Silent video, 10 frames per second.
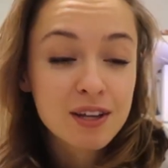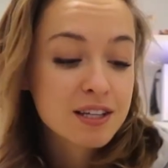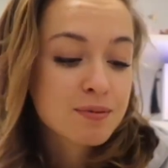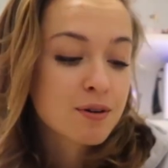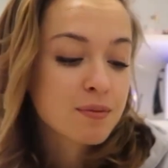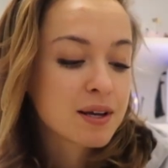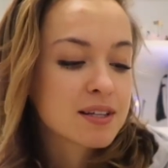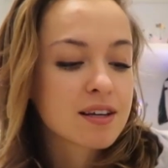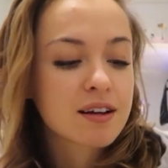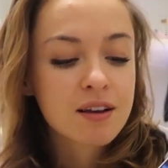they smell
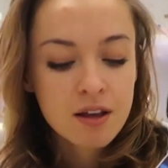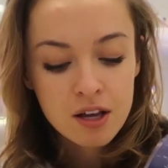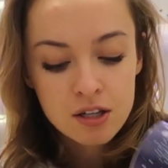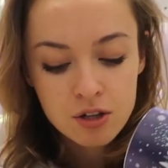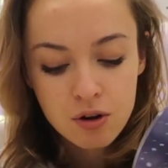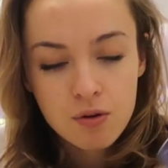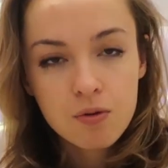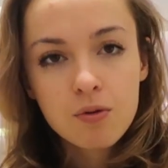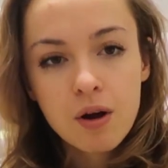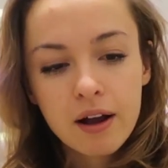amazing.
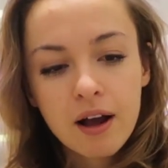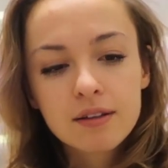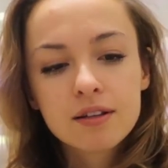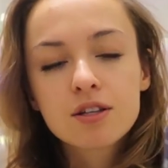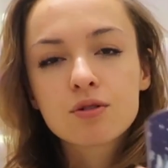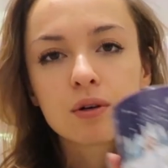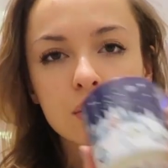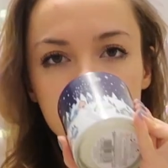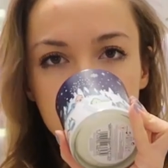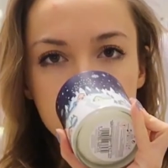So I got this
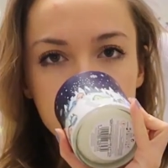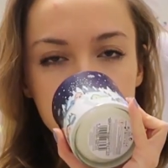one,